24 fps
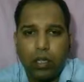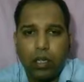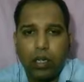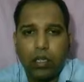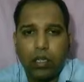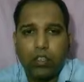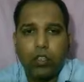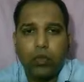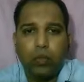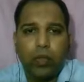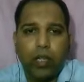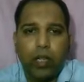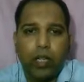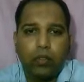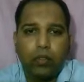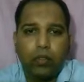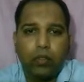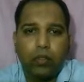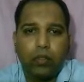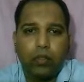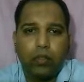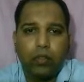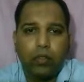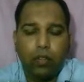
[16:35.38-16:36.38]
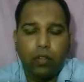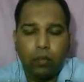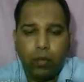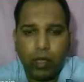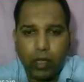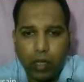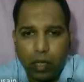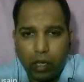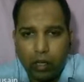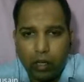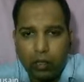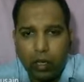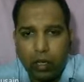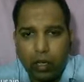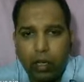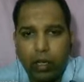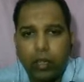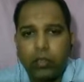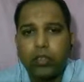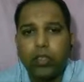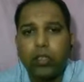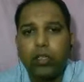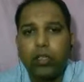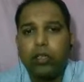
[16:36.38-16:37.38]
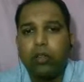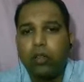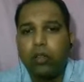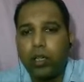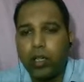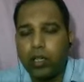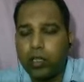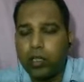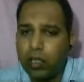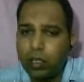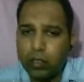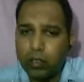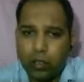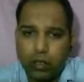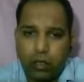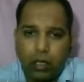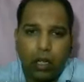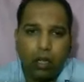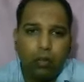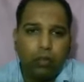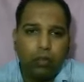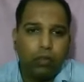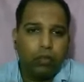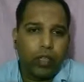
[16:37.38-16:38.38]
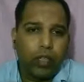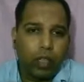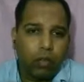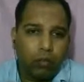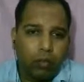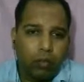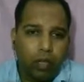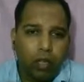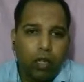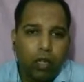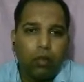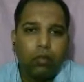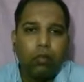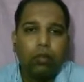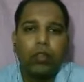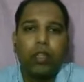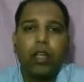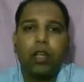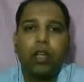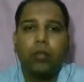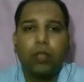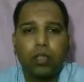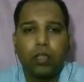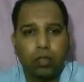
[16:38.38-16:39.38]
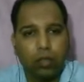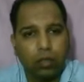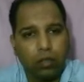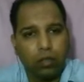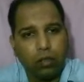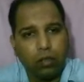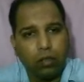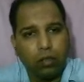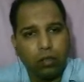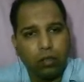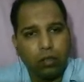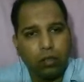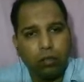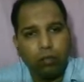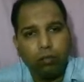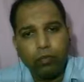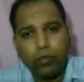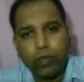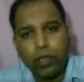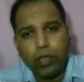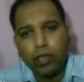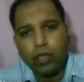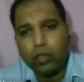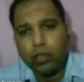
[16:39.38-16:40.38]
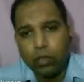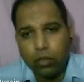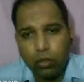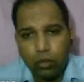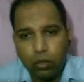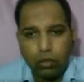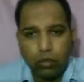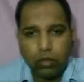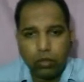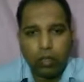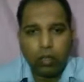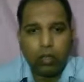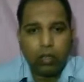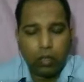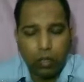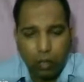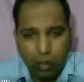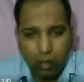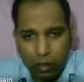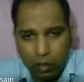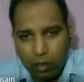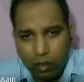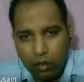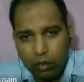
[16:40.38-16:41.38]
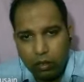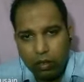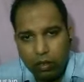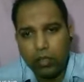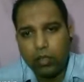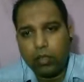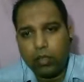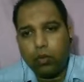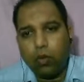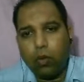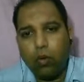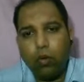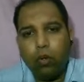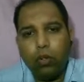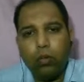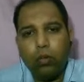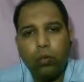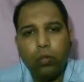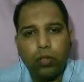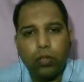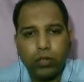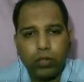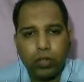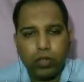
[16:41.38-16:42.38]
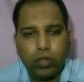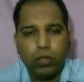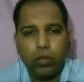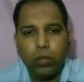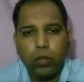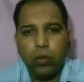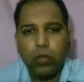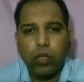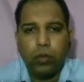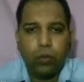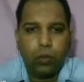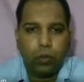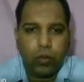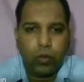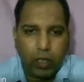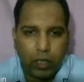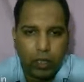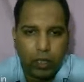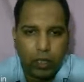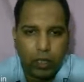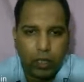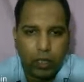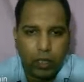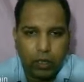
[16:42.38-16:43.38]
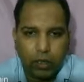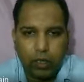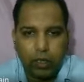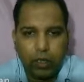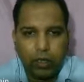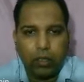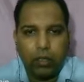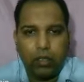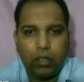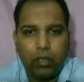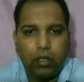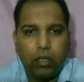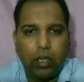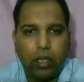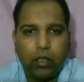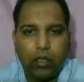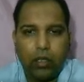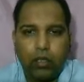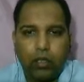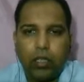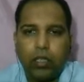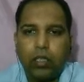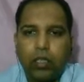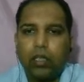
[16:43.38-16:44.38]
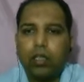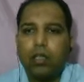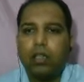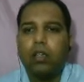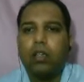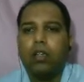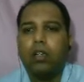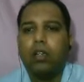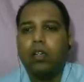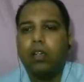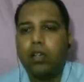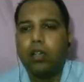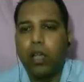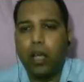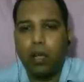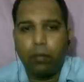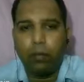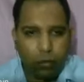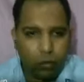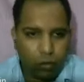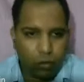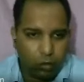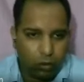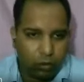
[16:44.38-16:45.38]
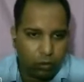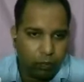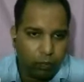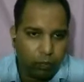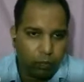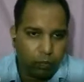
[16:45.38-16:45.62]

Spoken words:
get a splash from an acid or any other harmful chemical. So in that whole process you are protected under that lab coat.